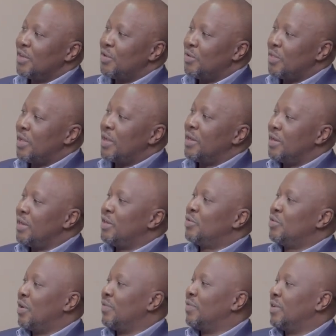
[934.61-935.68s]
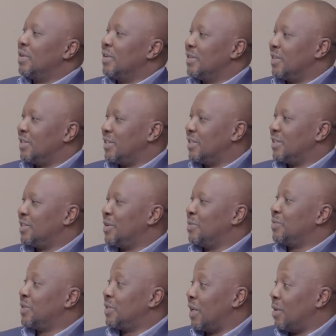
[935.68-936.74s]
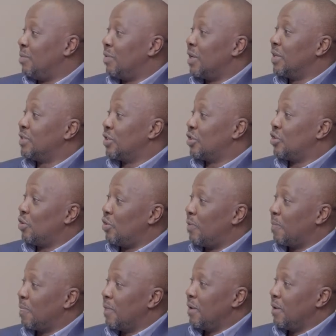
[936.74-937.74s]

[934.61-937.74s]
you then need to have the, the system stable and secure.